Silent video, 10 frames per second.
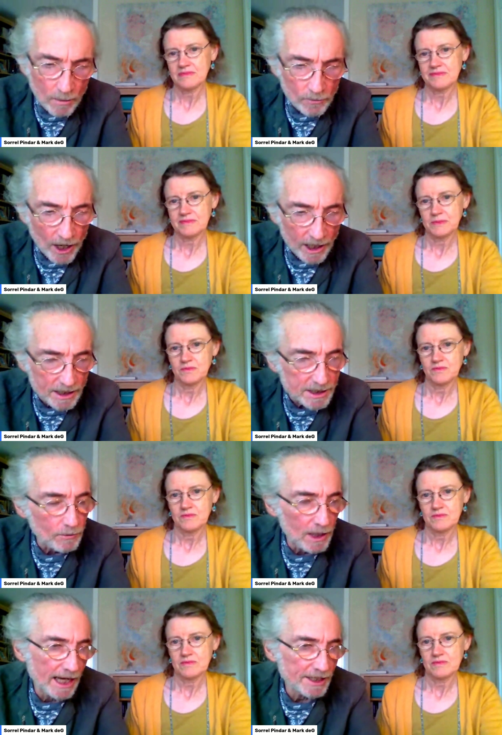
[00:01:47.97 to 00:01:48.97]
Speaker 1: a comrade
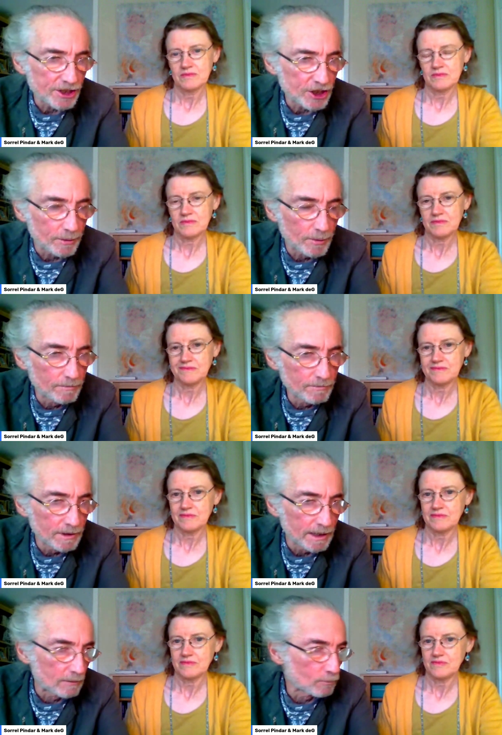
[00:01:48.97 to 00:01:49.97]
is a relationship
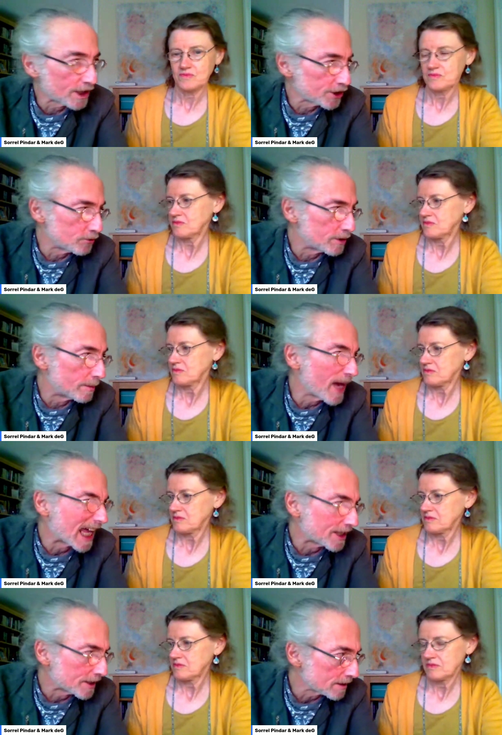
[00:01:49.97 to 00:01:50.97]
in which you
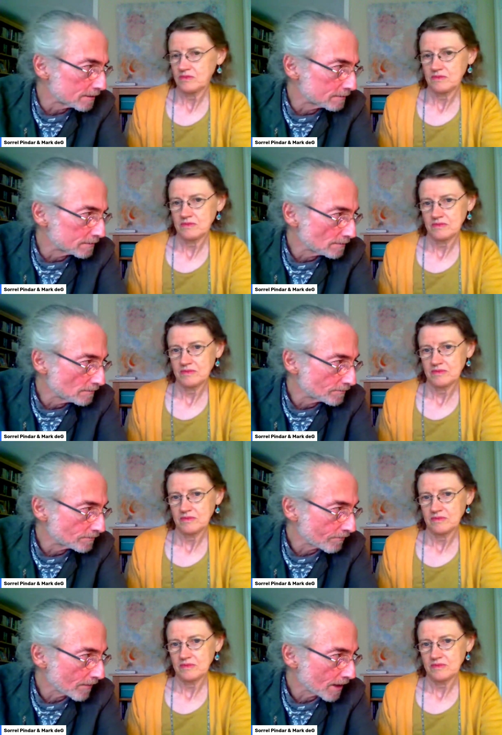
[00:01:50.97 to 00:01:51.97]
depend
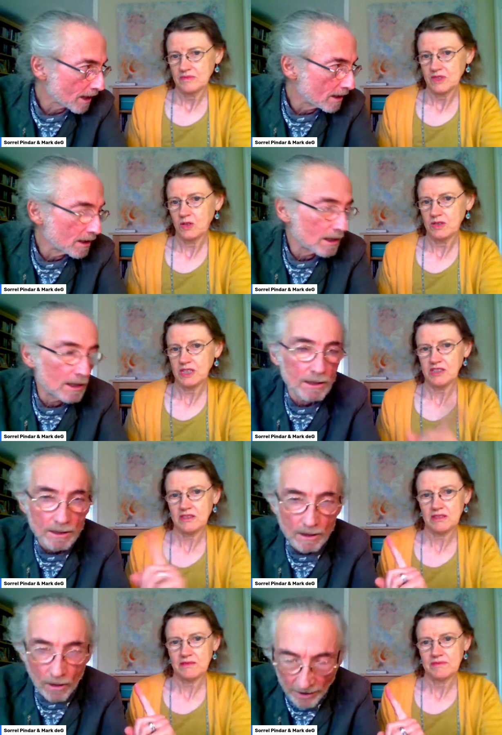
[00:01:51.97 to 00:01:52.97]
on
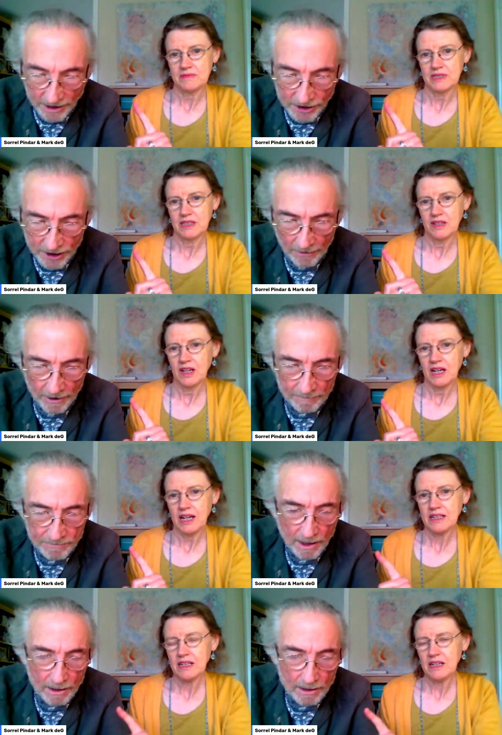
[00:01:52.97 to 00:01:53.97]
each other. On each
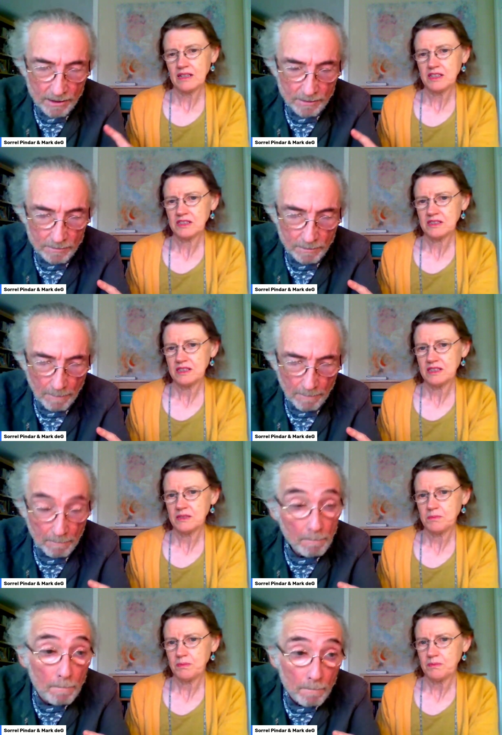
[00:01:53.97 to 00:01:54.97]
other.
Speaker 2: And can I just
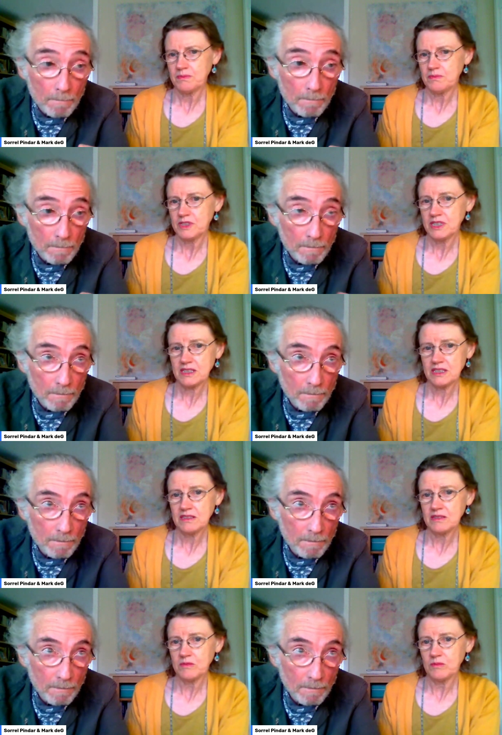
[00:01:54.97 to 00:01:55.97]

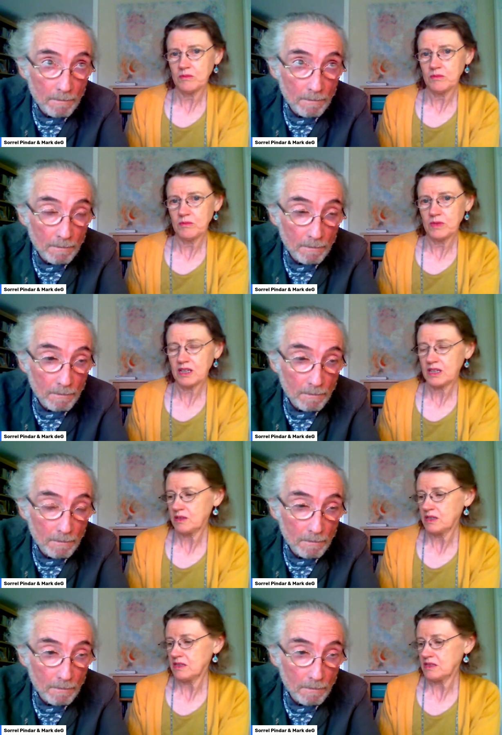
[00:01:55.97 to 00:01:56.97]
interject here that
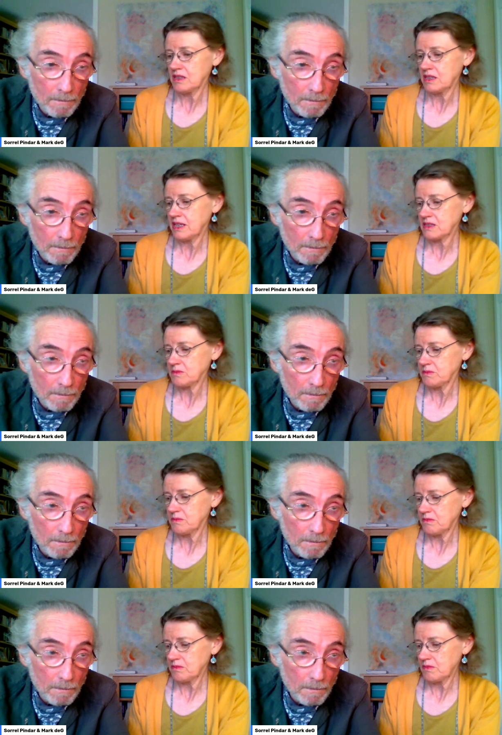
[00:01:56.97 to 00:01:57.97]
Mark is an ex
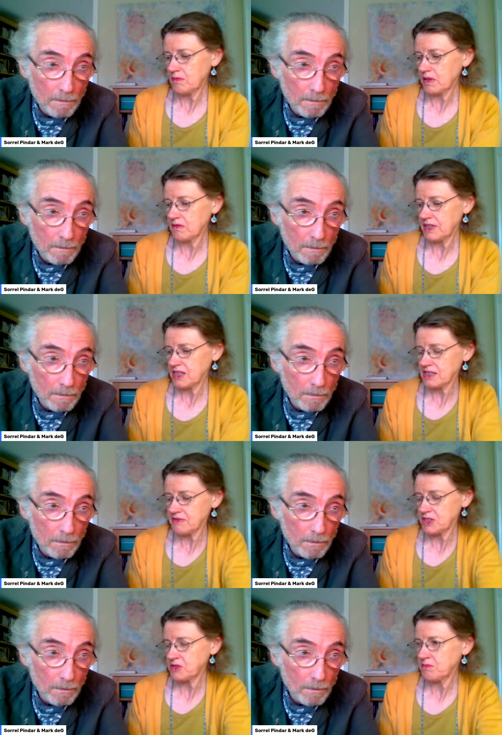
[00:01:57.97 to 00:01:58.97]

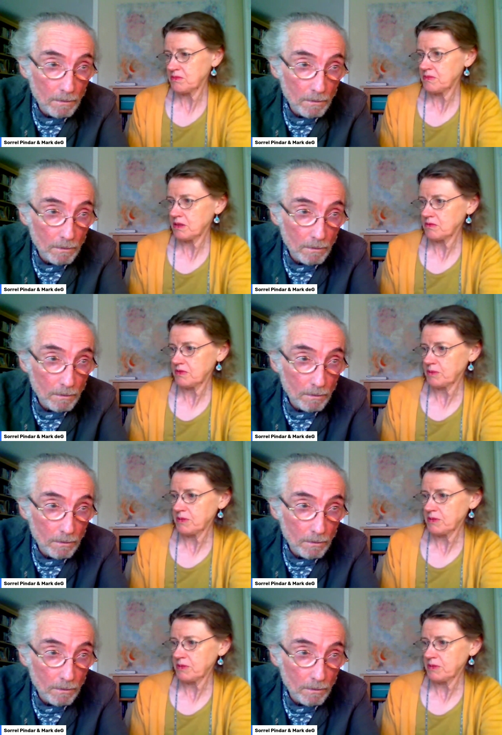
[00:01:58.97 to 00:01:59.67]
he's a veteran